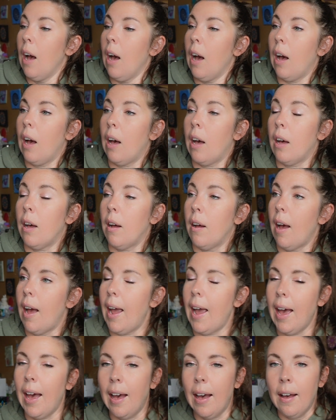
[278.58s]
I
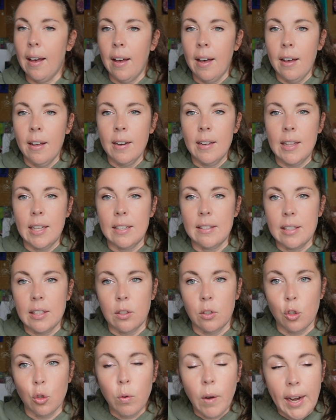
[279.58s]
had these
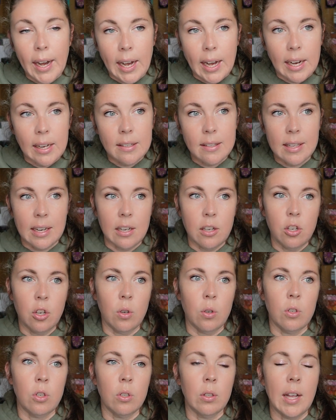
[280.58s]
little trays that I
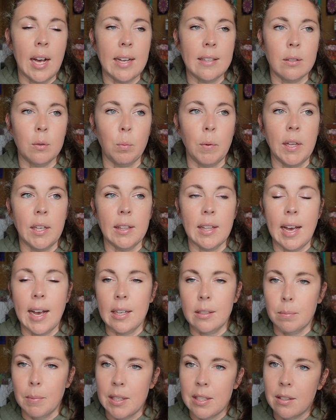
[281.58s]
showed you last week that
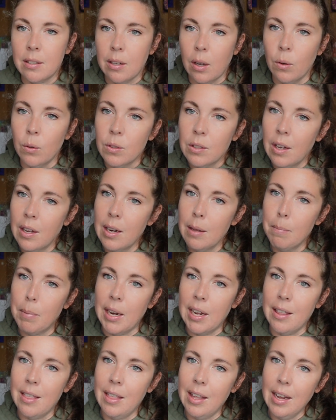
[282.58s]
has my stones on it, but
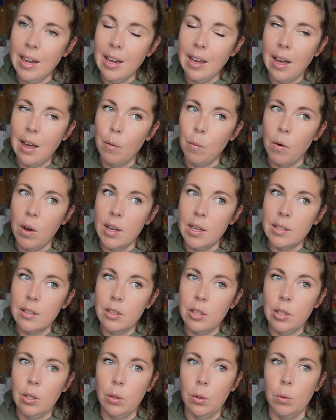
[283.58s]
I think I want
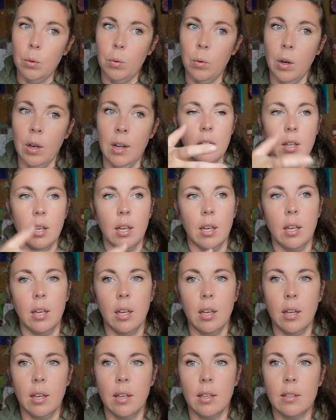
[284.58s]
to,
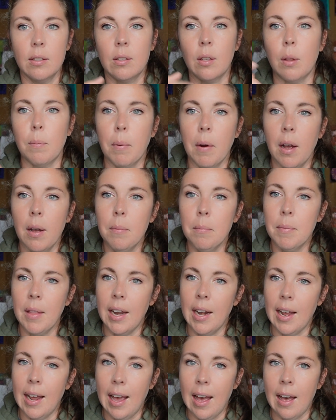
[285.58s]
so the problem
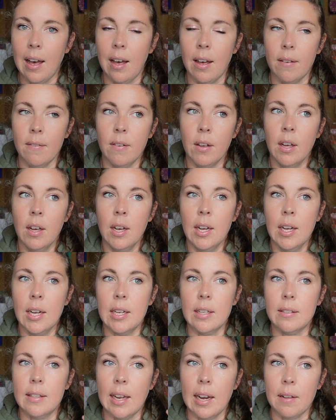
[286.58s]
that I have
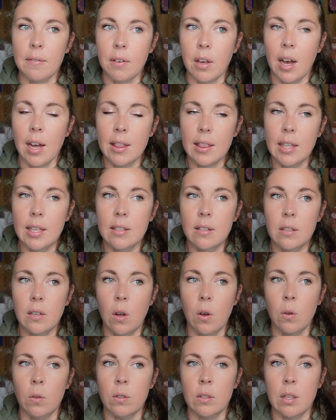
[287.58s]
is that I've got these
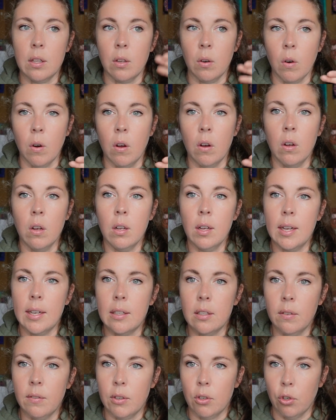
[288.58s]
stones and they're all
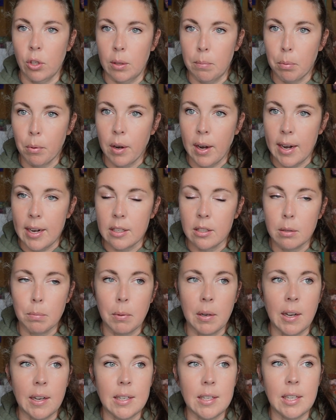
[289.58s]
individually priced,
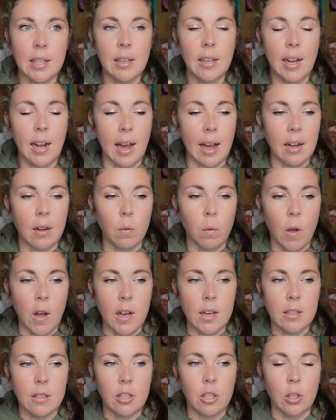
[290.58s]
but ideally I'd
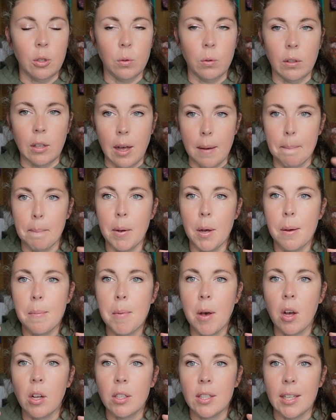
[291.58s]
want to lump them
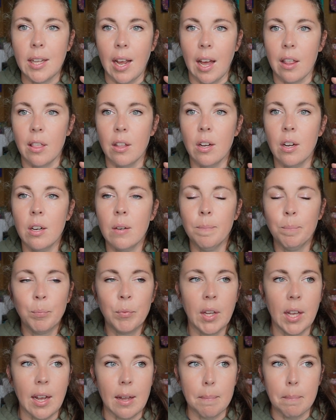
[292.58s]
all together
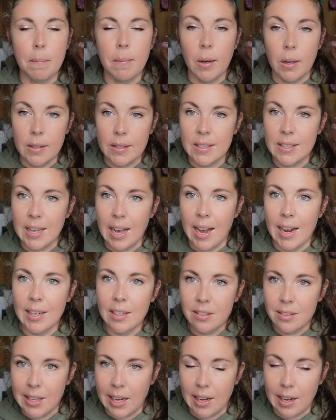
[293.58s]
and put a sign
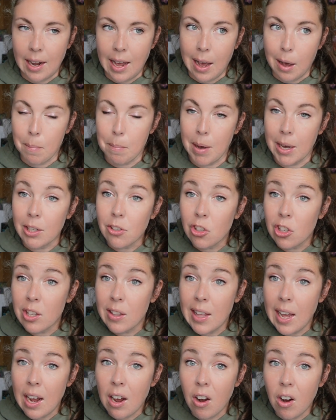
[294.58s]
saying how much
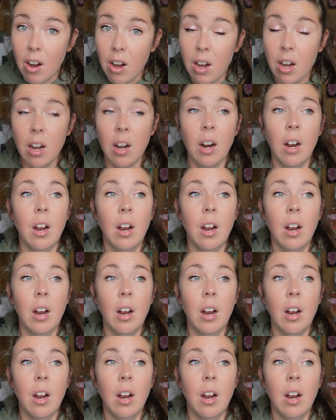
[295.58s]
they are.